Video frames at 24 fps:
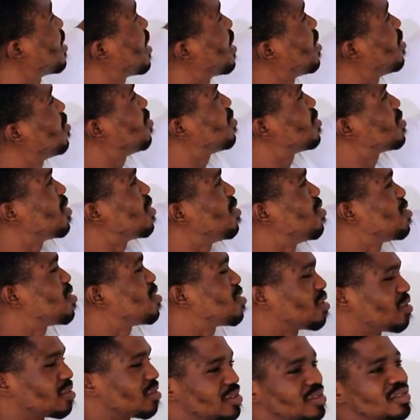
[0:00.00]
dilute
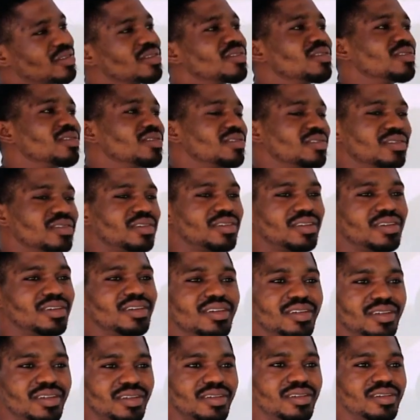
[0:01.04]
solutions.
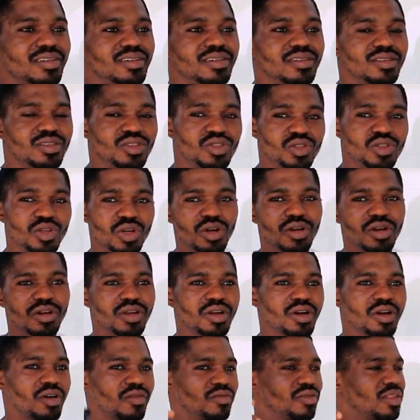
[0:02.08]

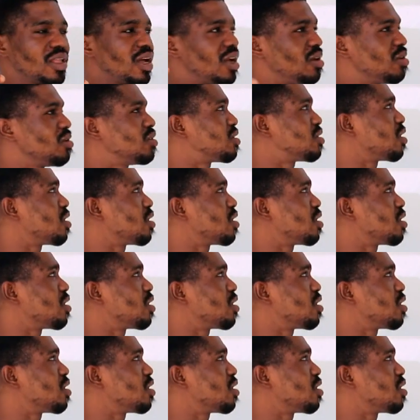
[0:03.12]
Theory of dilute